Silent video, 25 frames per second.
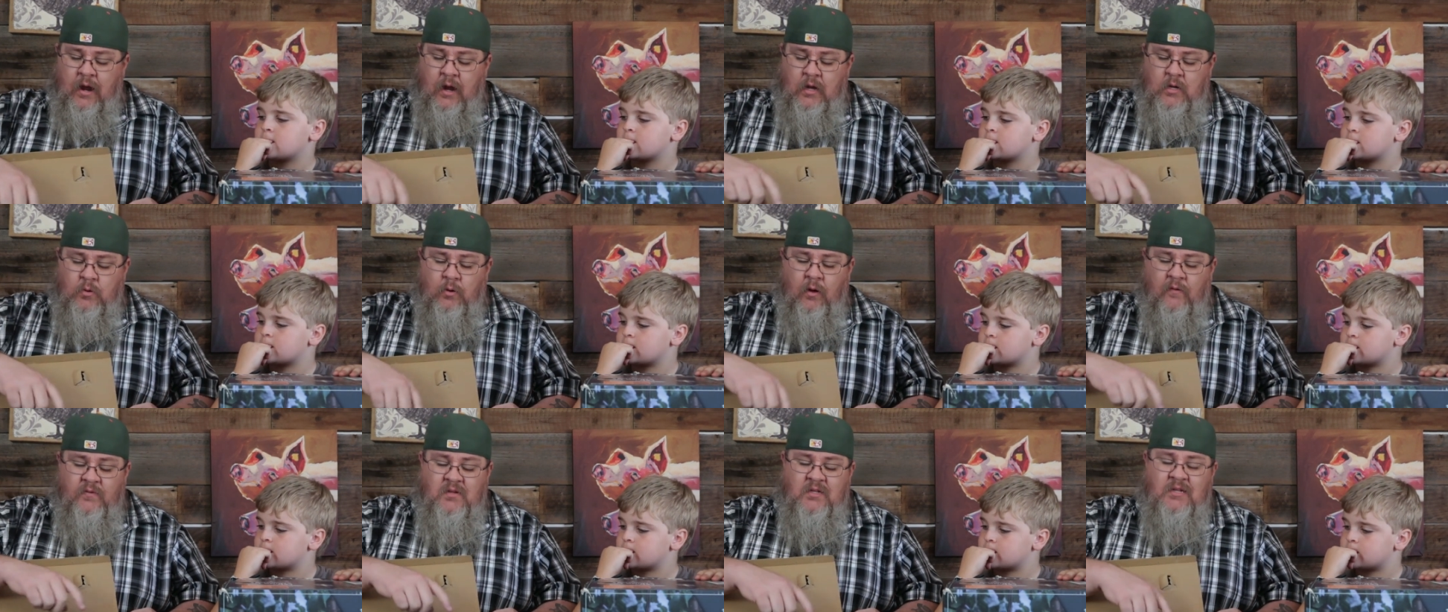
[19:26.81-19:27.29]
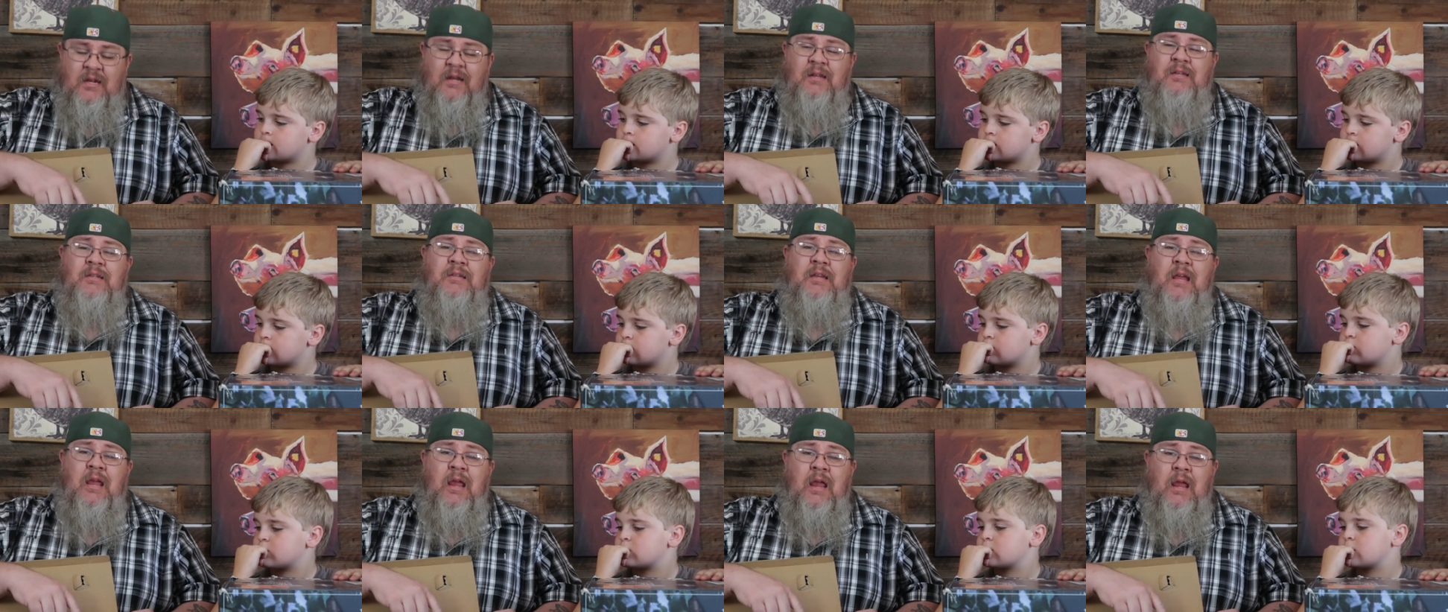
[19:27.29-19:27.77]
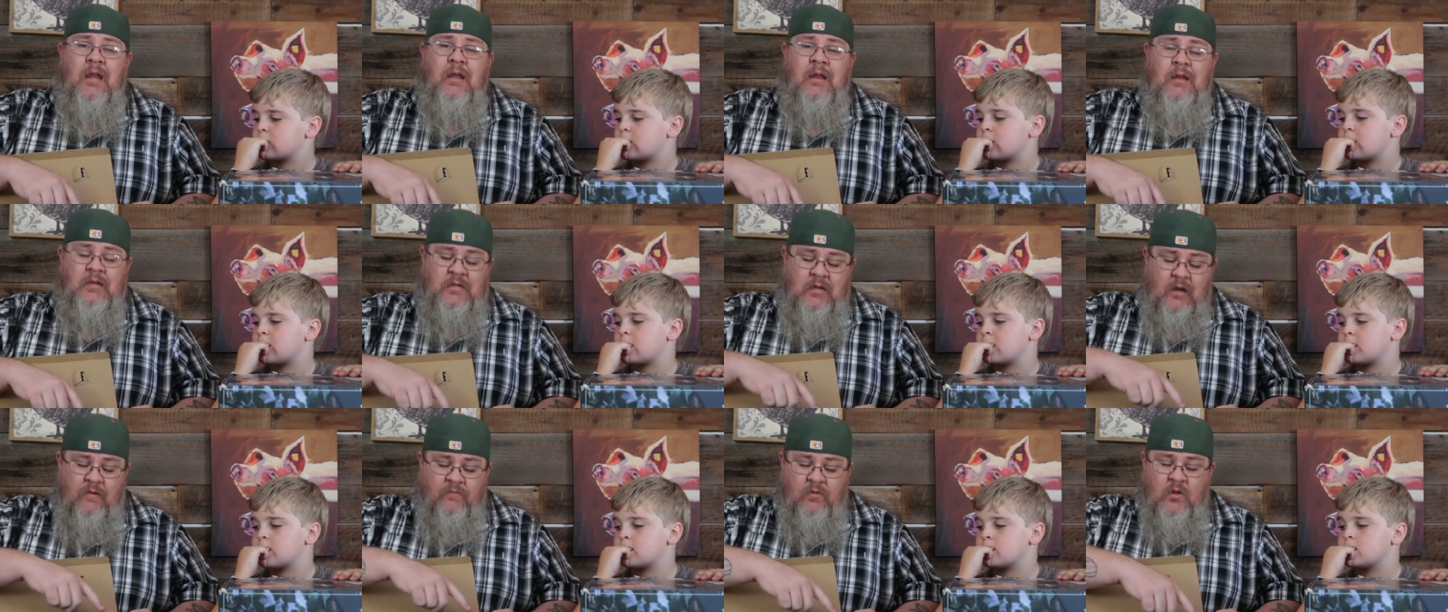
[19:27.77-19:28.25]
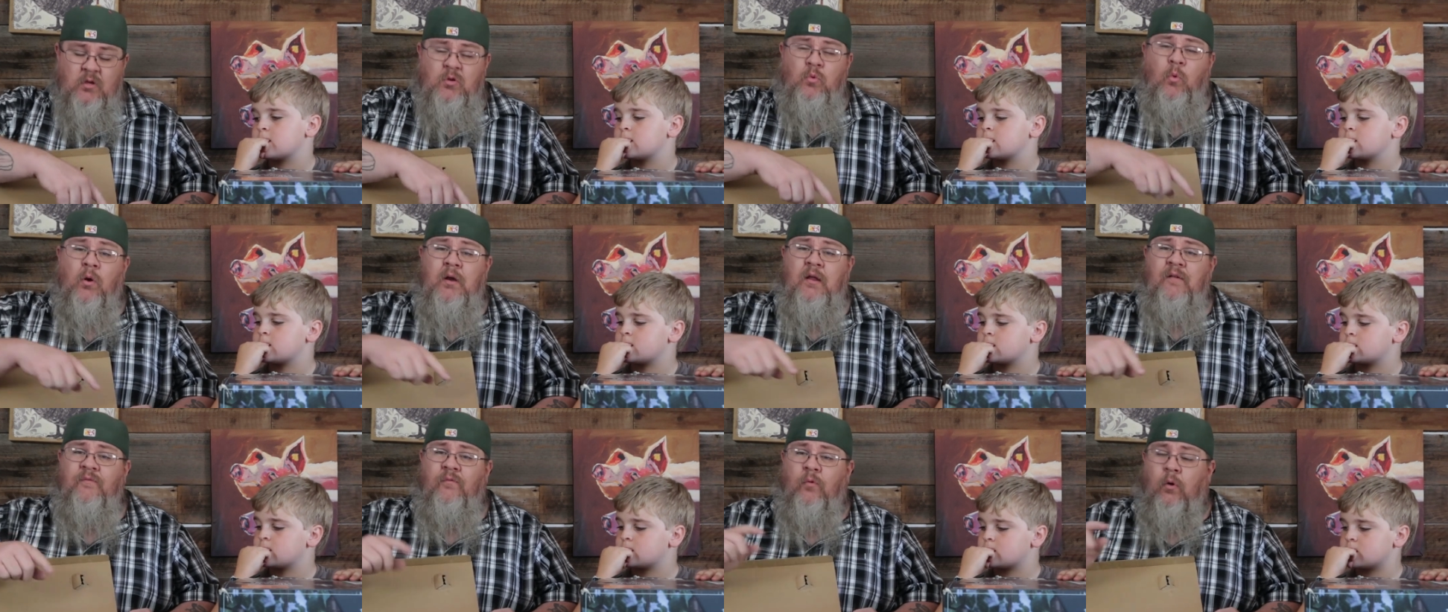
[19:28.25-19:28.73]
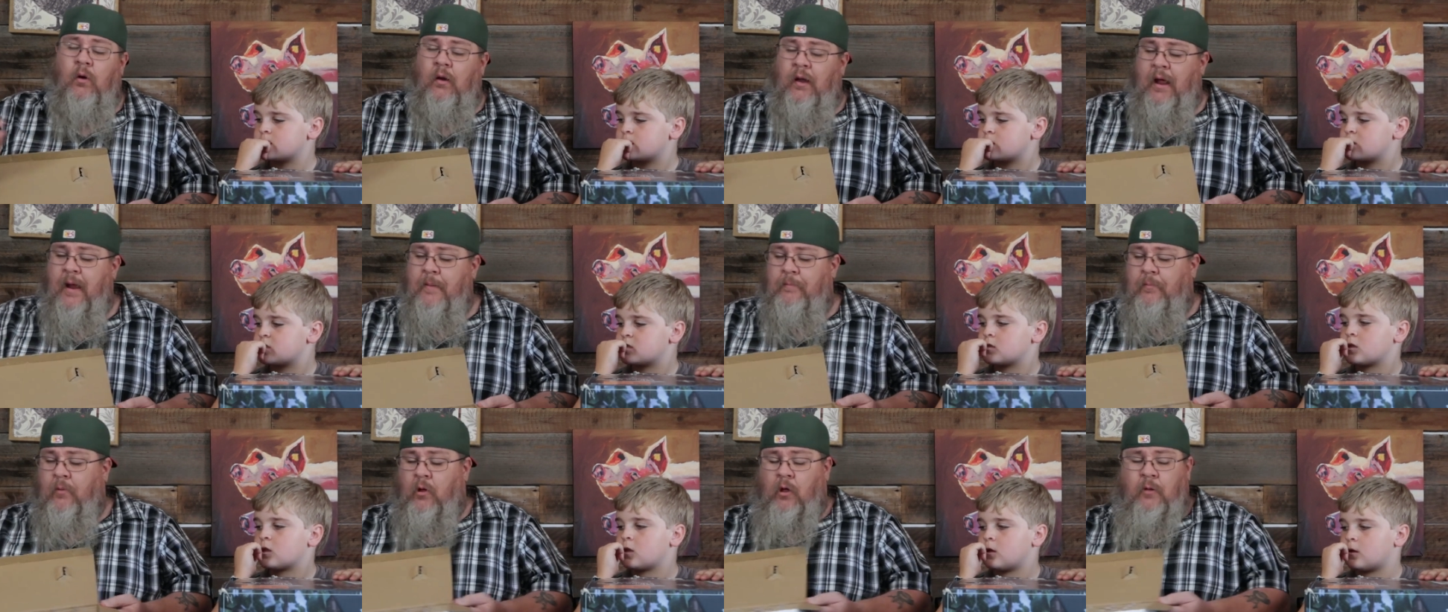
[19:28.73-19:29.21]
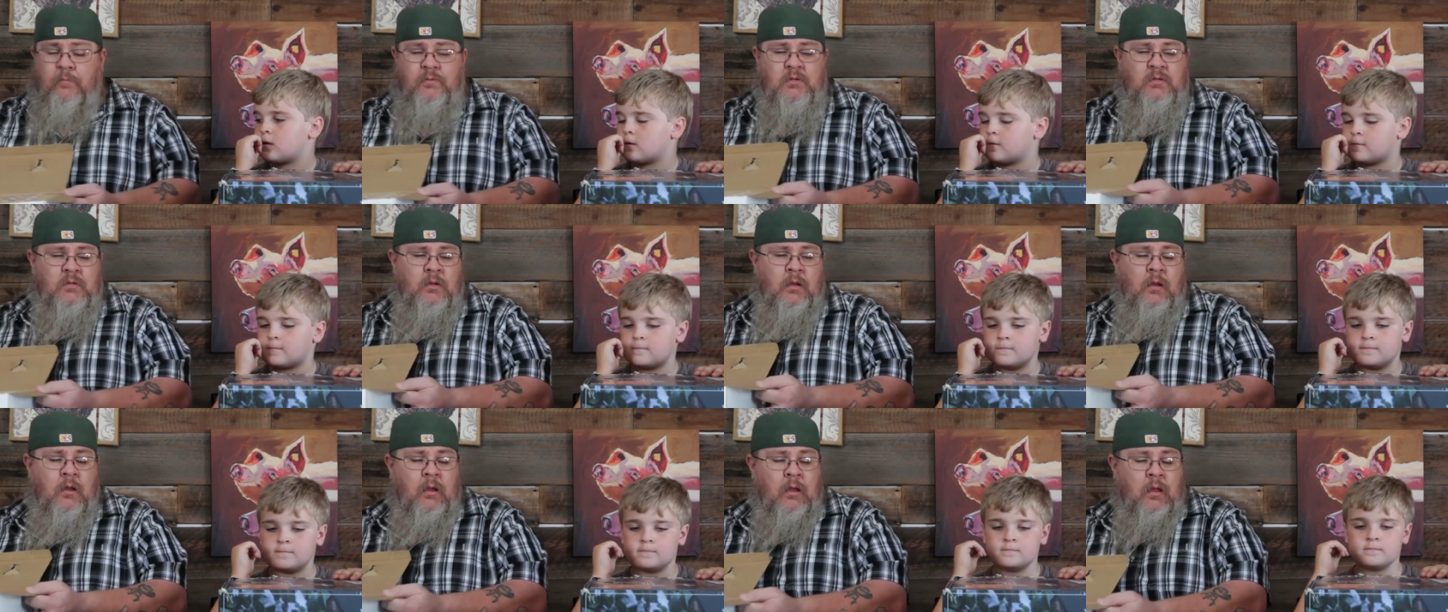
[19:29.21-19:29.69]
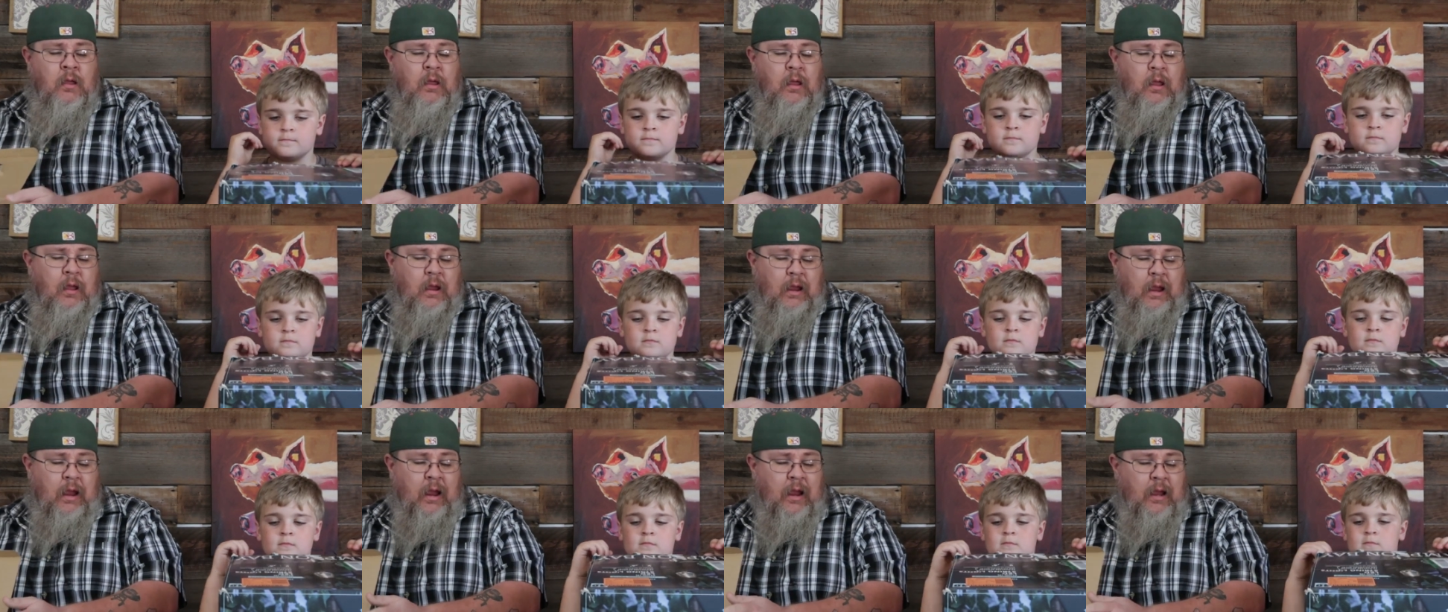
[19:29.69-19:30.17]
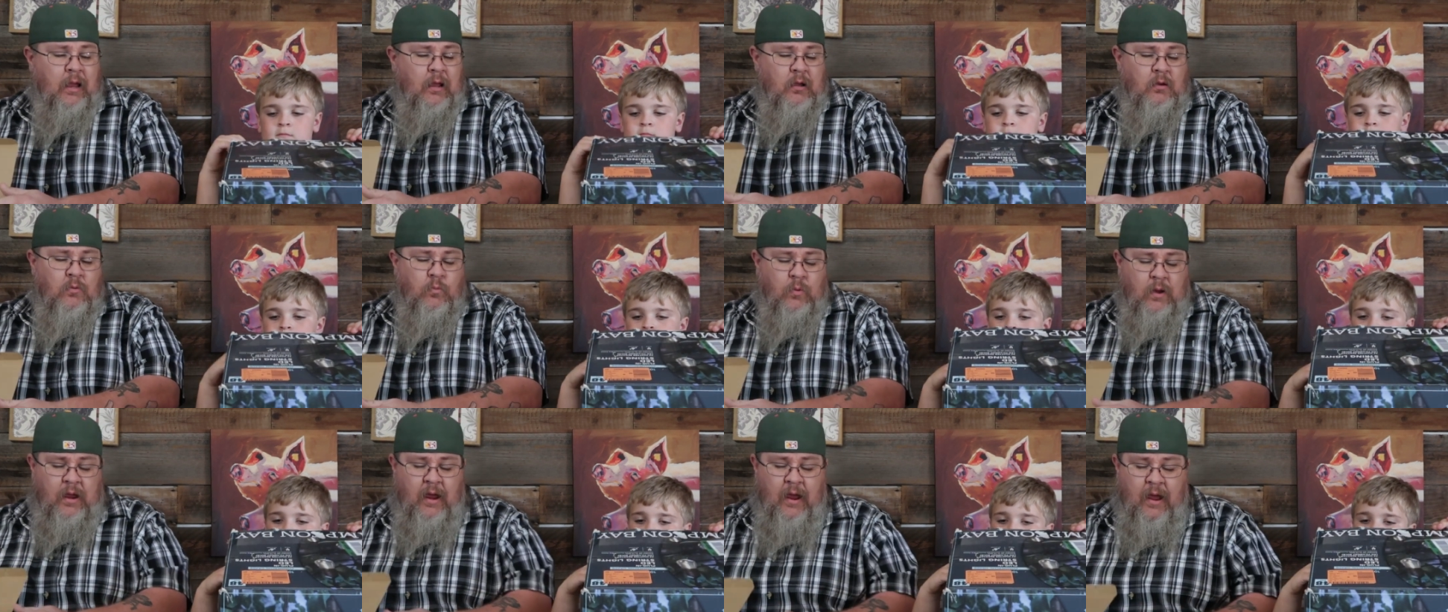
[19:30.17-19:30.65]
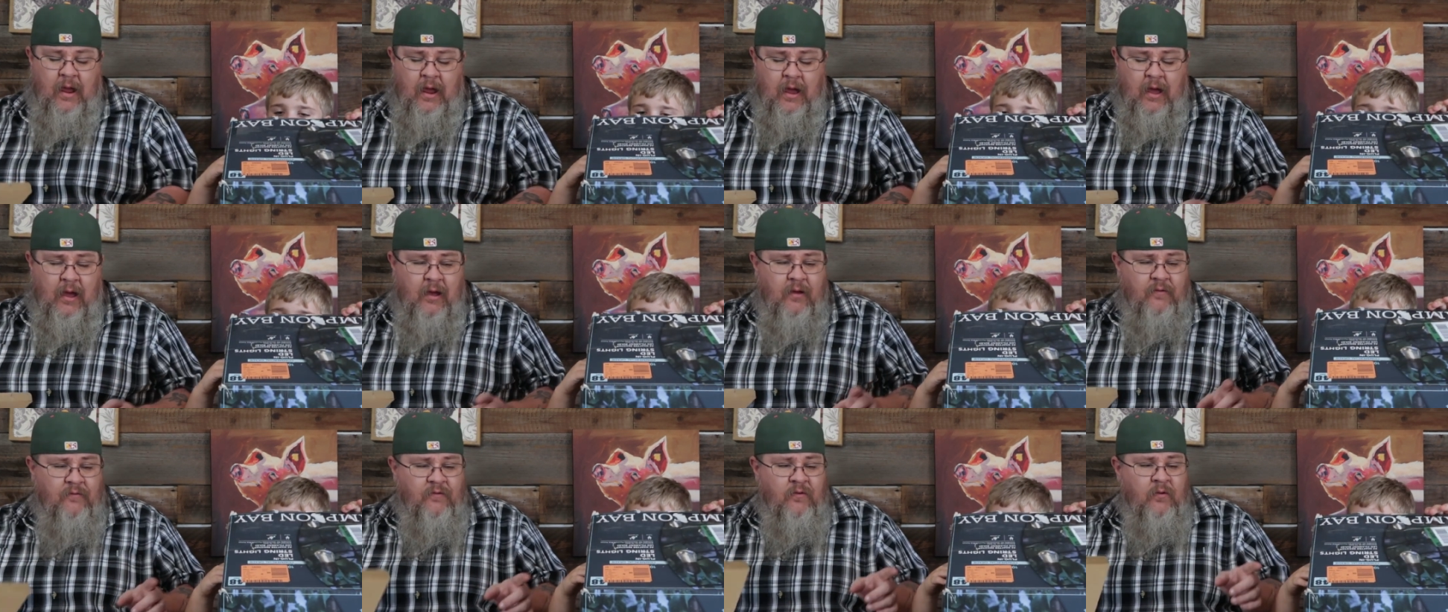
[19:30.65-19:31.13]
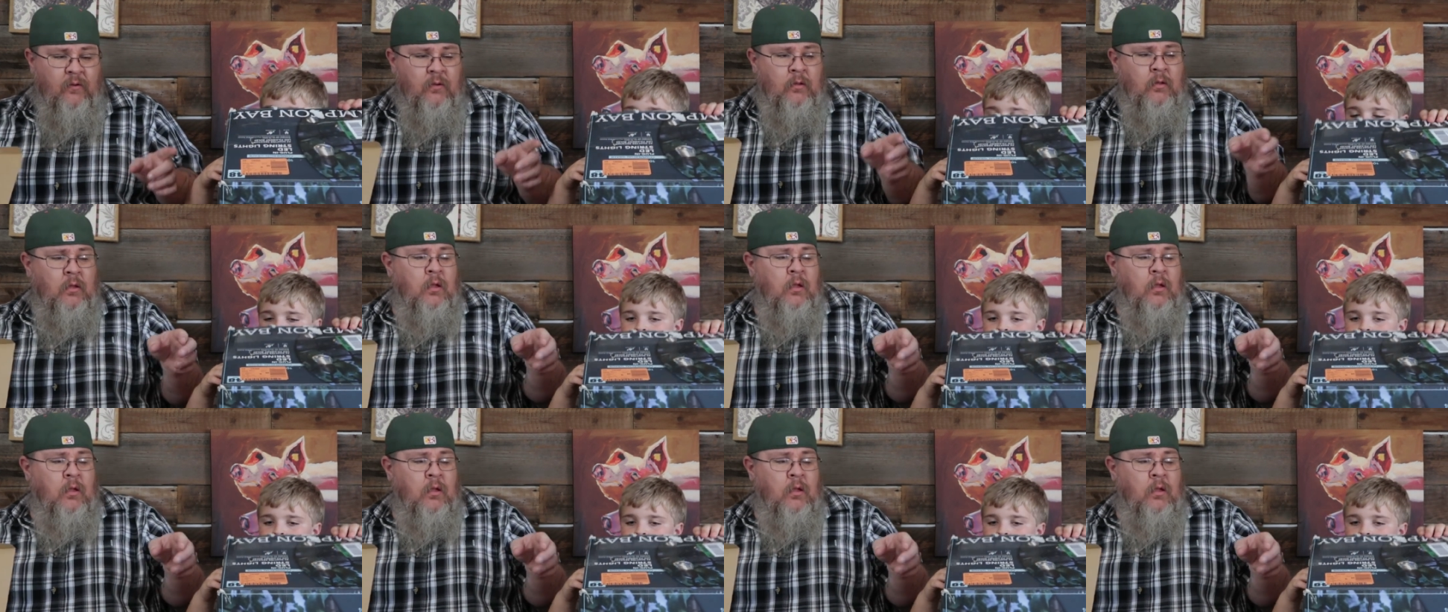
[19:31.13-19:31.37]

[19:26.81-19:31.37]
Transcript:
Speaker 1: 8, 12, 16 instead of the 24 light bulbs. And we have